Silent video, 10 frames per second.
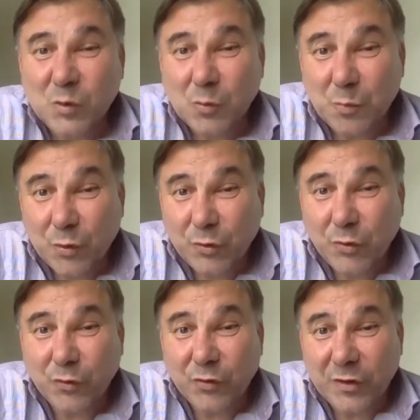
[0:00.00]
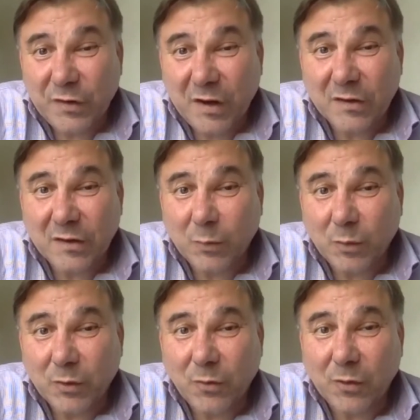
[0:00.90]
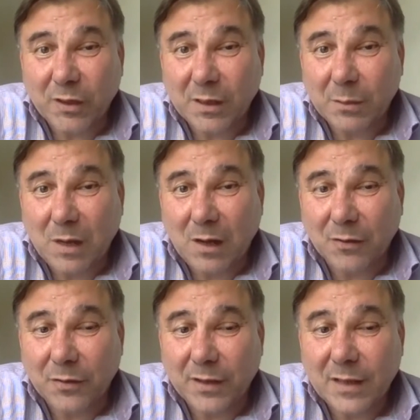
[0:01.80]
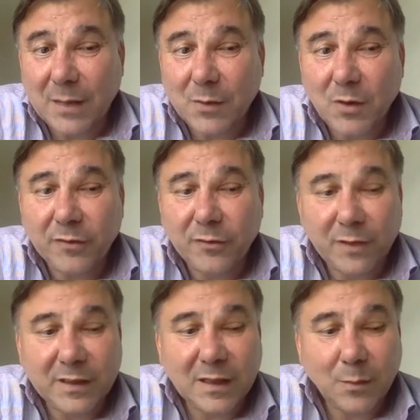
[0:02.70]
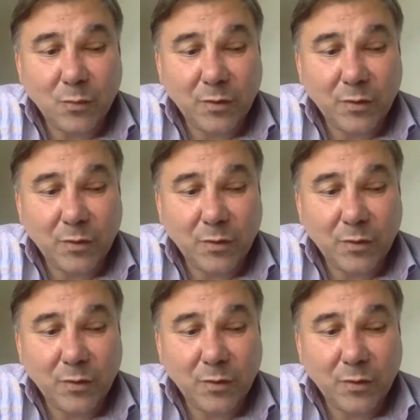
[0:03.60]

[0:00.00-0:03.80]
to produce the change that we're talking about. And I'm going to end up